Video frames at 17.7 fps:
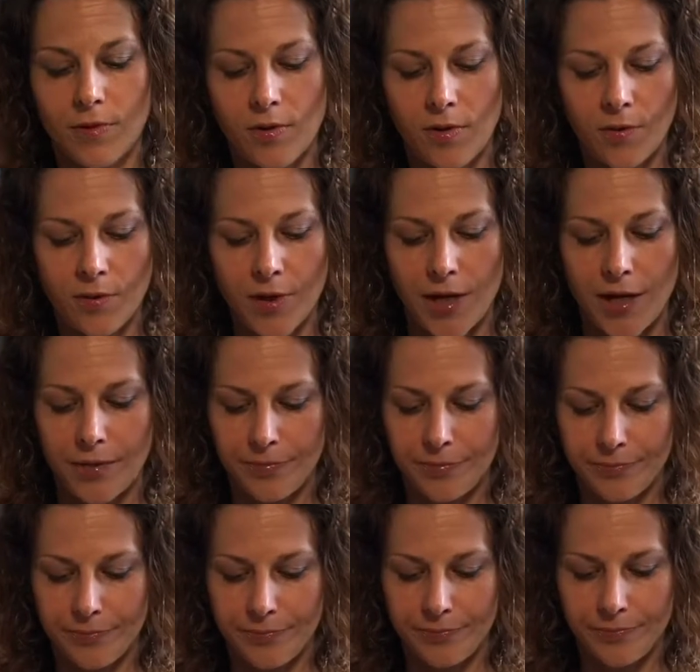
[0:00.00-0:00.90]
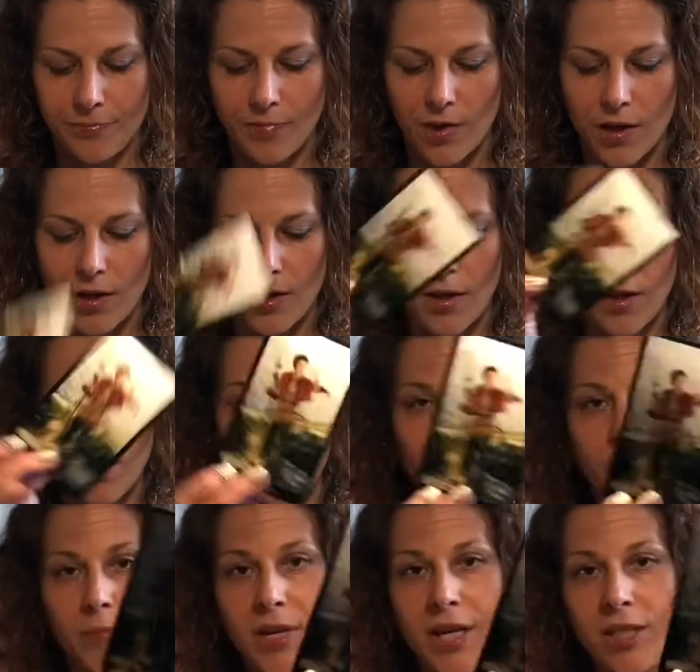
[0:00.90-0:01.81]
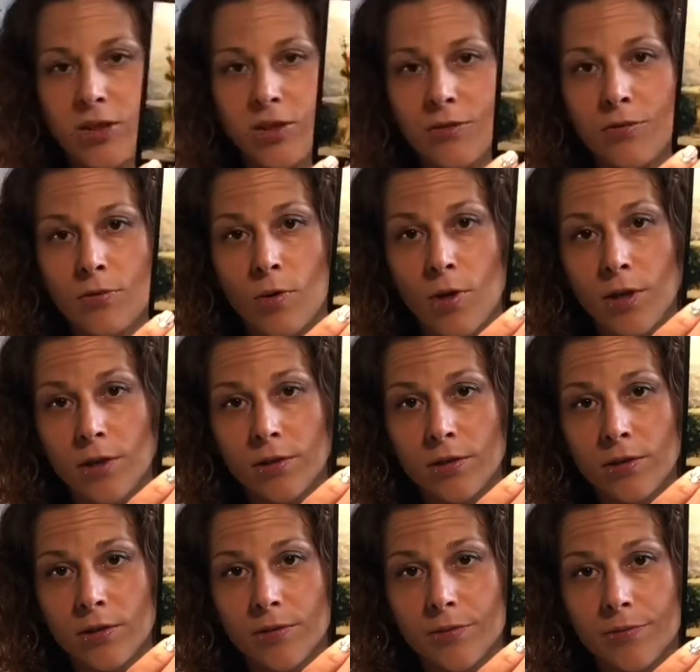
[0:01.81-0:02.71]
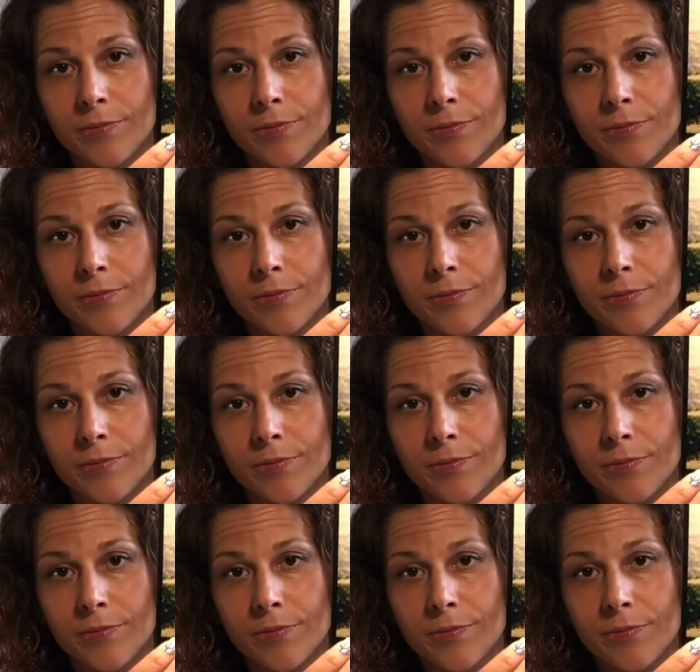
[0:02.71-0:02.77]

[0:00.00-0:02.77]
All right, Page of Wands,